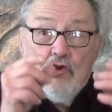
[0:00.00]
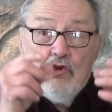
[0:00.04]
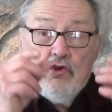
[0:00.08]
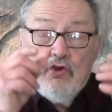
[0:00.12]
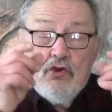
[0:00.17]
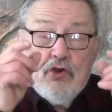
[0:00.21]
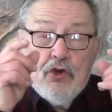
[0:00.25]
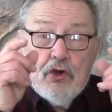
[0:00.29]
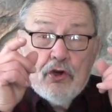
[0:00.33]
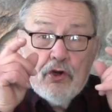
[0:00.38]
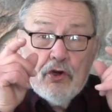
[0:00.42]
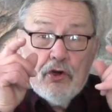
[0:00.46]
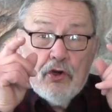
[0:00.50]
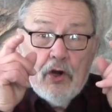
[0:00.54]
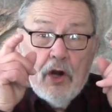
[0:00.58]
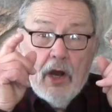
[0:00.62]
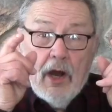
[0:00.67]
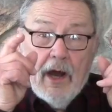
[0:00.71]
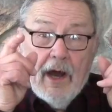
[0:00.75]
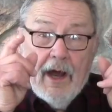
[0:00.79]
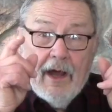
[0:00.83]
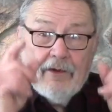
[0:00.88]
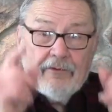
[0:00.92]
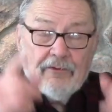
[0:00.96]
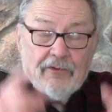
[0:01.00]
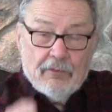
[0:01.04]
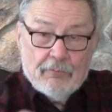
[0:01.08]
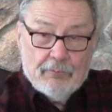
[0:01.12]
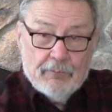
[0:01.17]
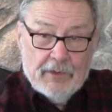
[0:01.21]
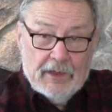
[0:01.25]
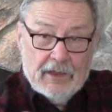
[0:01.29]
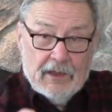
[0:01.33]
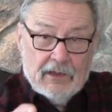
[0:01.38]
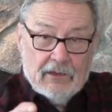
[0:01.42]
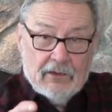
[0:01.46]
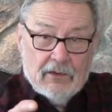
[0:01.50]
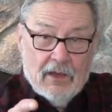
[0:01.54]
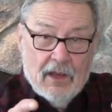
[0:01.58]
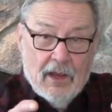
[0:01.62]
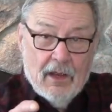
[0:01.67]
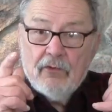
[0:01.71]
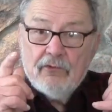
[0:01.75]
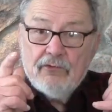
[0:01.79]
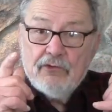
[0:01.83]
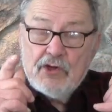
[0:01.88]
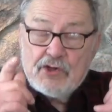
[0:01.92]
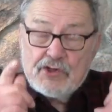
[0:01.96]
your odds of being
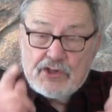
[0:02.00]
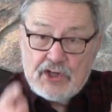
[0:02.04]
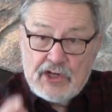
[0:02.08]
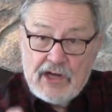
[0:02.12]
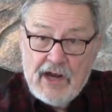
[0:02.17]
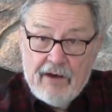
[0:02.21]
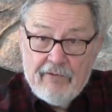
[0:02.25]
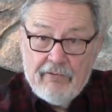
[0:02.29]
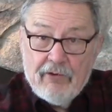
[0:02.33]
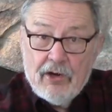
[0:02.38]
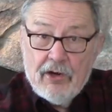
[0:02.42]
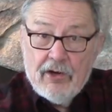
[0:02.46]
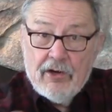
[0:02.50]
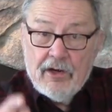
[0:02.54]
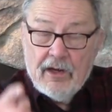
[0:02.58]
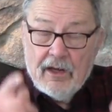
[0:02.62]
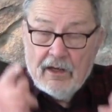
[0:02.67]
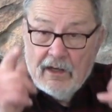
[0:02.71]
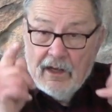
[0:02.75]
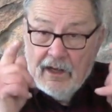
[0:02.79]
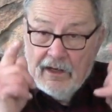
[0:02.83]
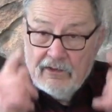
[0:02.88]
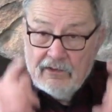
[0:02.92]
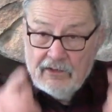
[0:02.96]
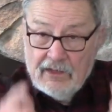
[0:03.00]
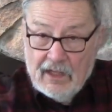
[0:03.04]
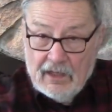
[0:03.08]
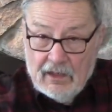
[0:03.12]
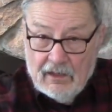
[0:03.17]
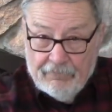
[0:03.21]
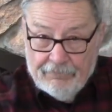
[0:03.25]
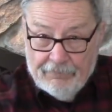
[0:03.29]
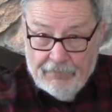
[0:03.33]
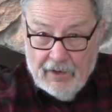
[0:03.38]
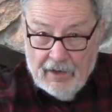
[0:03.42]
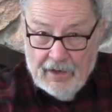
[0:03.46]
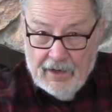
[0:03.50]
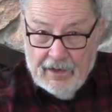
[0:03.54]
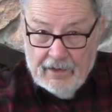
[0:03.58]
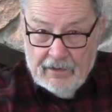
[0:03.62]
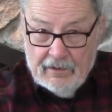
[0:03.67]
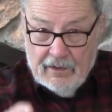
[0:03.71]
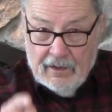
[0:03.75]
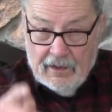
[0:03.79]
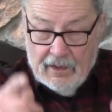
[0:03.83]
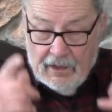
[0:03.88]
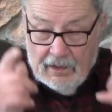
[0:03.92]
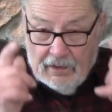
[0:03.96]
discovered and identified
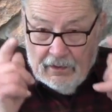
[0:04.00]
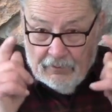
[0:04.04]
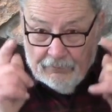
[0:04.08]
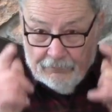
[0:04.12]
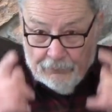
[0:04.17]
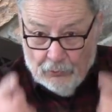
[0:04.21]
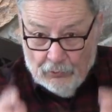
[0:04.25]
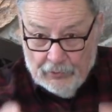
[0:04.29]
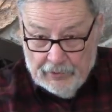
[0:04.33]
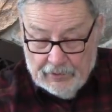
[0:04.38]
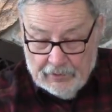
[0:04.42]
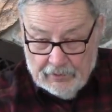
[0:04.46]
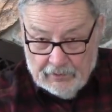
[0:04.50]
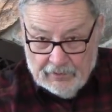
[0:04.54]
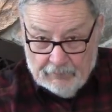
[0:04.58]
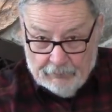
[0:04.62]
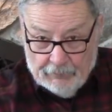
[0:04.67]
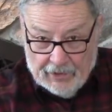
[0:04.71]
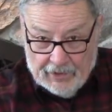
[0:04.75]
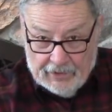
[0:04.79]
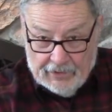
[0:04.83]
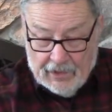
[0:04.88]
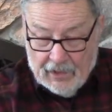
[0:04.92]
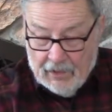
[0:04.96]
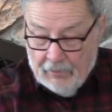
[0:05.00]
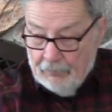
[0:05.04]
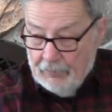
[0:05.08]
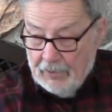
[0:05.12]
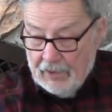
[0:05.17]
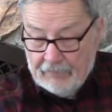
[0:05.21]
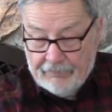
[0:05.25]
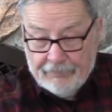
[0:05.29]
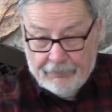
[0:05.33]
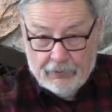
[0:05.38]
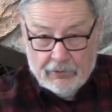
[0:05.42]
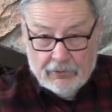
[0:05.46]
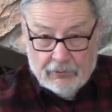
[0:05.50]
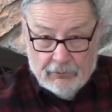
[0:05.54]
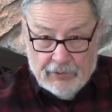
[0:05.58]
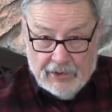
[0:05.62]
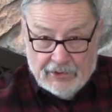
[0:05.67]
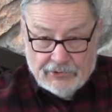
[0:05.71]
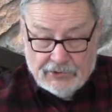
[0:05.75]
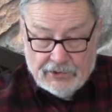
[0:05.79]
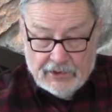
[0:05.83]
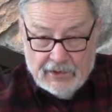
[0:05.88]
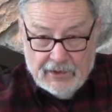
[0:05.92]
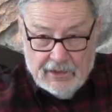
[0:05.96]
and avoided by that buck for the
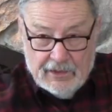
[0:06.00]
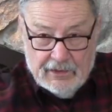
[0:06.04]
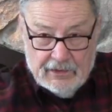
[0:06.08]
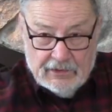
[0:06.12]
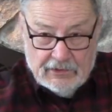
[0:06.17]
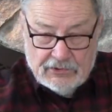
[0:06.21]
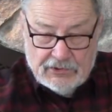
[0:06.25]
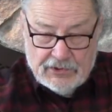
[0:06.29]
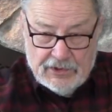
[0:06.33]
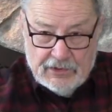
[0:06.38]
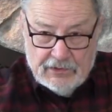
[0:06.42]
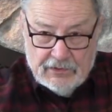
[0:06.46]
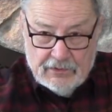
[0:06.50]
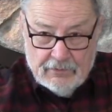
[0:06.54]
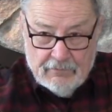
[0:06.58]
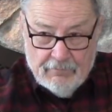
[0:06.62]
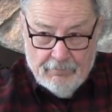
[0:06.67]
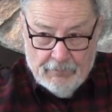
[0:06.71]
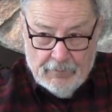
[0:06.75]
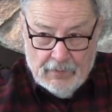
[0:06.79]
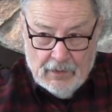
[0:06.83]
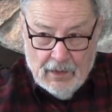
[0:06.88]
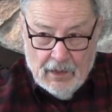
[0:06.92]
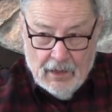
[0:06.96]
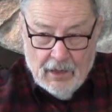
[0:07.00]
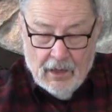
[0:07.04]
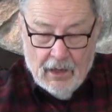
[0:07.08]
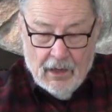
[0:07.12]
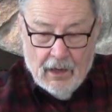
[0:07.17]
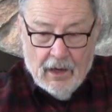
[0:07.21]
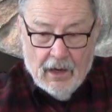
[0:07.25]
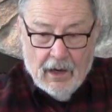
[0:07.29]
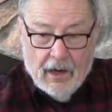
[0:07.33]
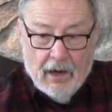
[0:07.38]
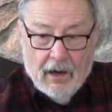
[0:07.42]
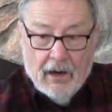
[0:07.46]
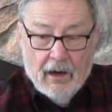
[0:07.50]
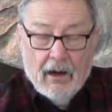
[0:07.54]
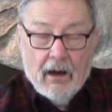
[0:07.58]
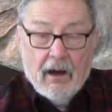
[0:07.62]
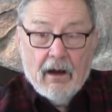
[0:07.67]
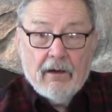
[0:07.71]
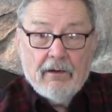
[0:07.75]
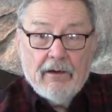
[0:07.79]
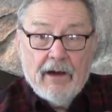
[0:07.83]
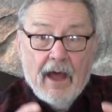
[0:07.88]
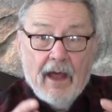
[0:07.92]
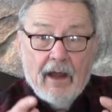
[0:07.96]
rest of the hunting season
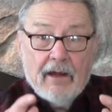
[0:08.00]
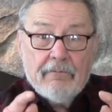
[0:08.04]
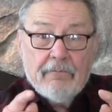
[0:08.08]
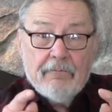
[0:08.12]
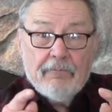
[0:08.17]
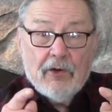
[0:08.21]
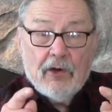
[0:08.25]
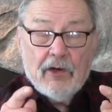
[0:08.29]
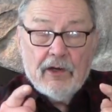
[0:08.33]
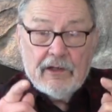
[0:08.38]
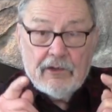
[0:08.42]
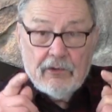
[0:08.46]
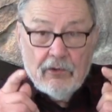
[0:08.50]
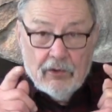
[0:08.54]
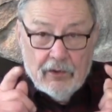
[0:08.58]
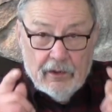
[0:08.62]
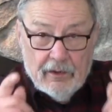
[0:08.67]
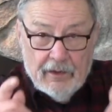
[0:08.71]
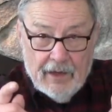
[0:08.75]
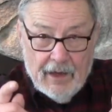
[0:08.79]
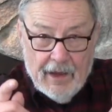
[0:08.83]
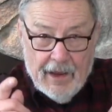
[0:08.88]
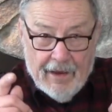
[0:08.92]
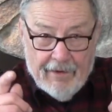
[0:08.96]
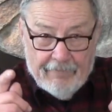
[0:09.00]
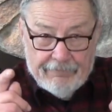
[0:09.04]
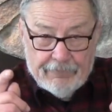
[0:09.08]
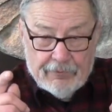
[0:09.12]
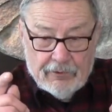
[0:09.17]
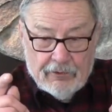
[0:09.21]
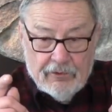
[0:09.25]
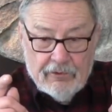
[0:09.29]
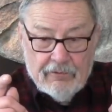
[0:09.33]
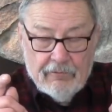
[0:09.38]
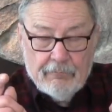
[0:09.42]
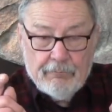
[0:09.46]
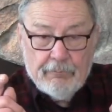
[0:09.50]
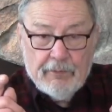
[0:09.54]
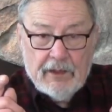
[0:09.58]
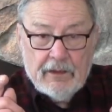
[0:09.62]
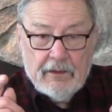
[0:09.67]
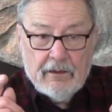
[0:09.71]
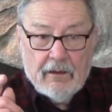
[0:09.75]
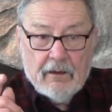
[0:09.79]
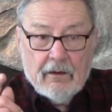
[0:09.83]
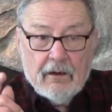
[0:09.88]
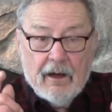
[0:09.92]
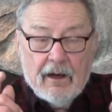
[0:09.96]
are not very good after you've been
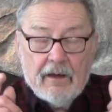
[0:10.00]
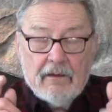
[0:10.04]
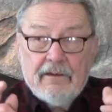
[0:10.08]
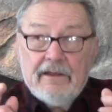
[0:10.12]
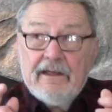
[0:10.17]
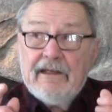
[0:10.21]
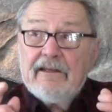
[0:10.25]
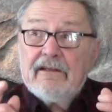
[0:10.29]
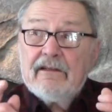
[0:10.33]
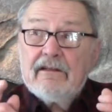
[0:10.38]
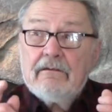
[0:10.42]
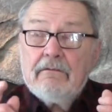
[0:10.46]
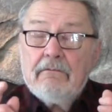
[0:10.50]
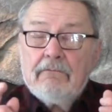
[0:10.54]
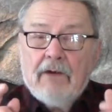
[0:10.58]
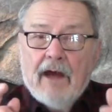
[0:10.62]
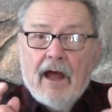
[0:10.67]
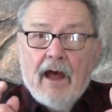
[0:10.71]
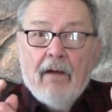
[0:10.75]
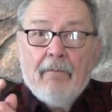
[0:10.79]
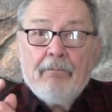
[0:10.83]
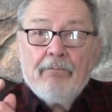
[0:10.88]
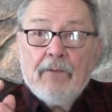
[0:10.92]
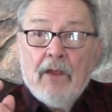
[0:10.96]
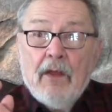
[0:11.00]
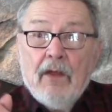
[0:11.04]
there at least. Well,